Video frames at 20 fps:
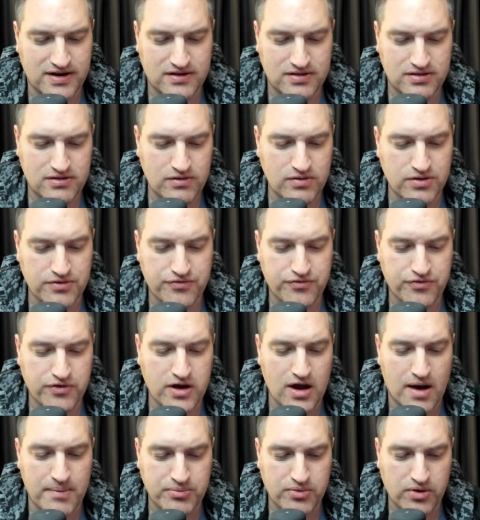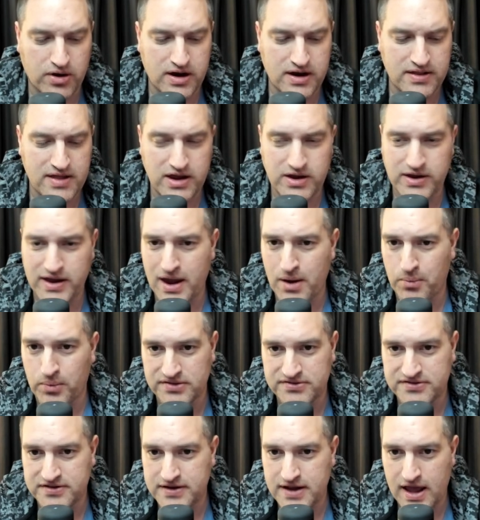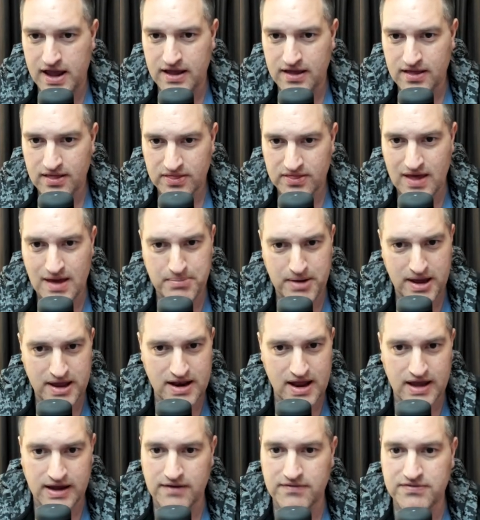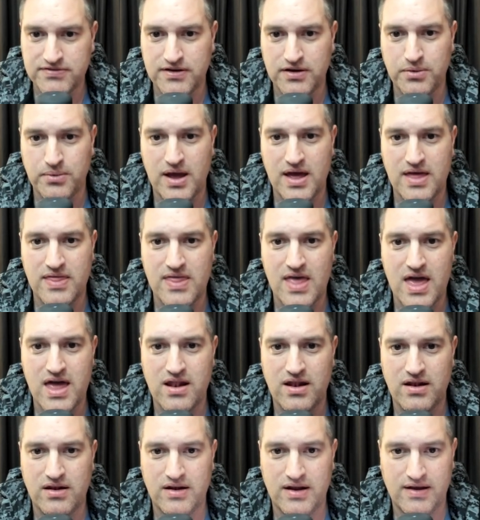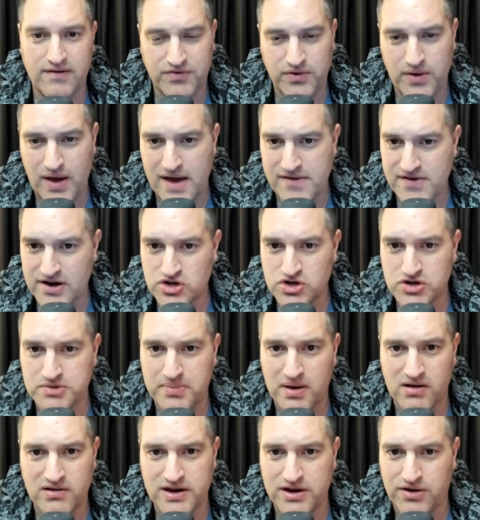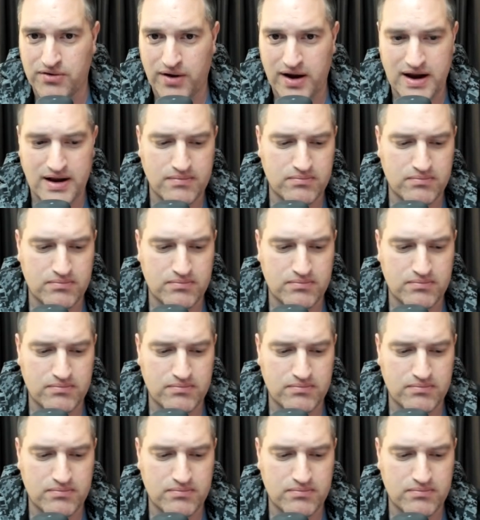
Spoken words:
do the free upgrade that you get once a day that Bandai gives you, and then if you have extra belly, great,